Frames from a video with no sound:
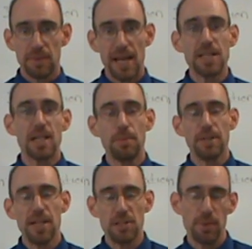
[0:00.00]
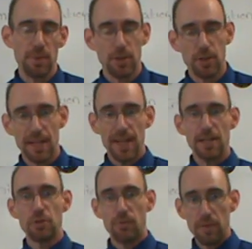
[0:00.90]
Last couple of days we've been looking
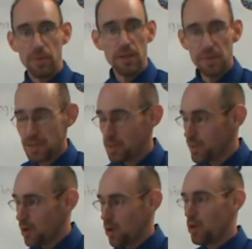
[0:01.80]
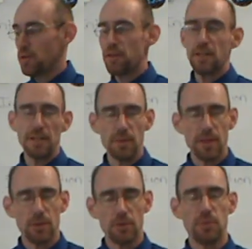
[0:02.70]
at derivatives and doing all the things that
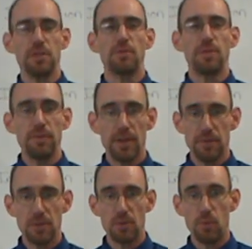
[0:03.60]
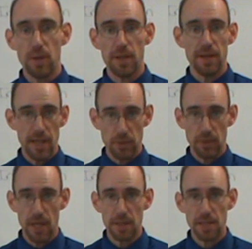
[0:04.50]
we learned with derivatives with
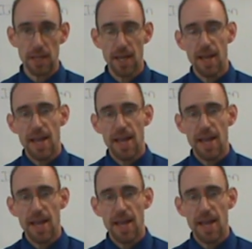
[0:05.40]
natural logs.